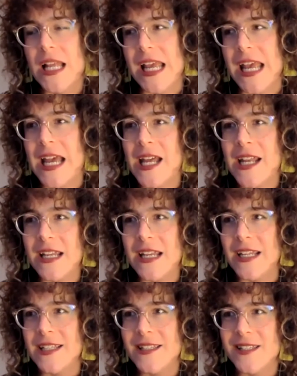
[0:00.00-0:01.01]
And
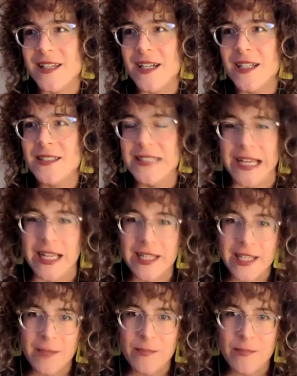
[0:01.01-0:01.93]
it's a daily